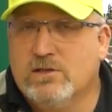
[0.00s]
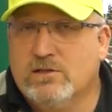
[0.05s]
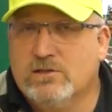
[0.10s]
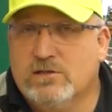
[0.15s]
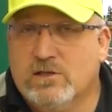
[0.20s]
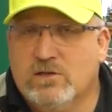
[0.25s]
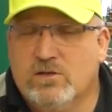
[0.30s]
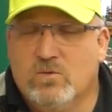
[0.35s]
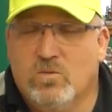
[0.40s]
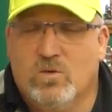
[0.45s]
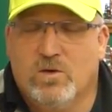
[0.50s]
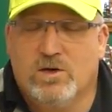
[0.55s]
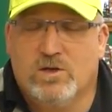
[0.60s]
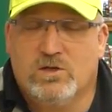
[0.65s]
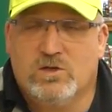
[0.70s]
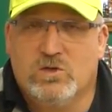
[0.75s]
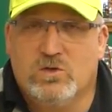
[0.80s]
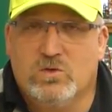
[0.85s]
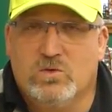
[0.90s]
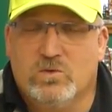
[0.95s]
is that you want to
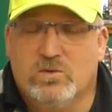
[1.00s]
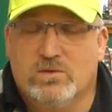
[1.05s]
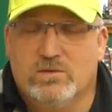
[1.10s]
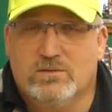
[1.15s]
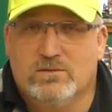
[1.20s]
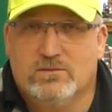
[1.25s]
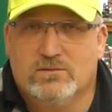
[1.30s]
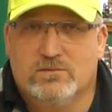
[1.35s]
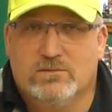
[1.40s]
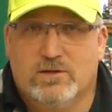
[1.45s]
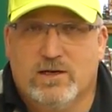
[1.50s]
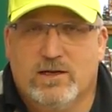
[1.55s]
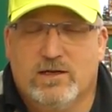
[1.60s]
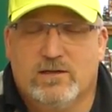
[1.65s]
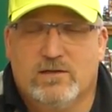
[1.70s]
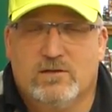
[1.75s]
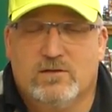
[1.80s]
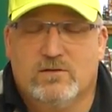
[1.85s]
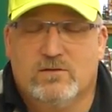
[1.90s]
do, right?